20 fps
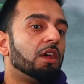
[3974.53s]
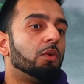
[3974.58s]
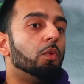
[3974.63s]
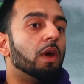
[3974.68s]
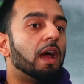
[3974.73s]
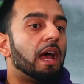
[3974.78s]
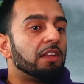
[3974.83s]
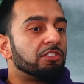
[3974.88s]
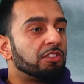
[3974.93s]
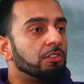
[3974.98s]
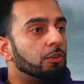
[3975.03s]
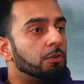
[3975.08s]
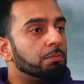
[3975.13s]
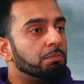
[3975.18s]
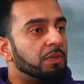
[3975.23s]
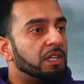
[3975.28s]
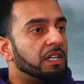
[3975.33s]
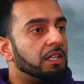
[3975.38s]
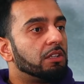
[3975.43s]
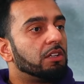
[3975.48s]
where, as an
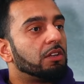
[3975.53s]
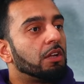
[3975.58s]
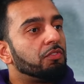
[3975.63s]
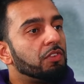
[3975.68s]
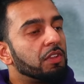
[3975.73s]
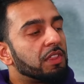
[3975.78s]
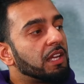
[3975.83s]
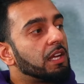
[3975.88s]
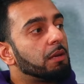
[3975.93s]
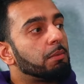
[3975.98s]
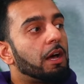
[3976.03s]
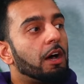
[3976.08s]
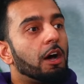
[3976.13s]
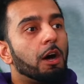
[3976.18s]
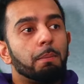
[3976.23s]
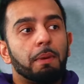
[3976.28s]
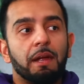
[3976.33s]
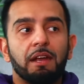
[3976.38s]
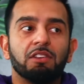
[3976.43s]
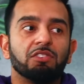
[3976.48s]
ummah, you know, if you think about
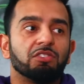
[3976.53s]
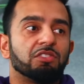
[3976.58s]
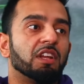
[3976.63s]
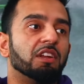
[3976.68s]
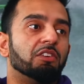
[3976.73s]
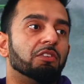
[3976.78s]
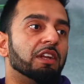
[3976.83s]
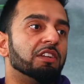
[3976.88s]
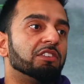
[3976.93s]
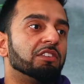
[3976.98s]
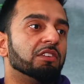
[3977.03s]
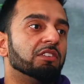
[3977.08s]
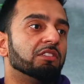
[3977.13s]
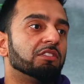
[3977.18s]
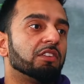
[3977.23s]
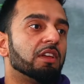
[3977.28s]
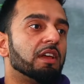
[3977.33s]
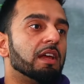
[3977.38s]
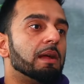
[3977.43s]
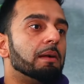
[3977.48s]
our parents' generations,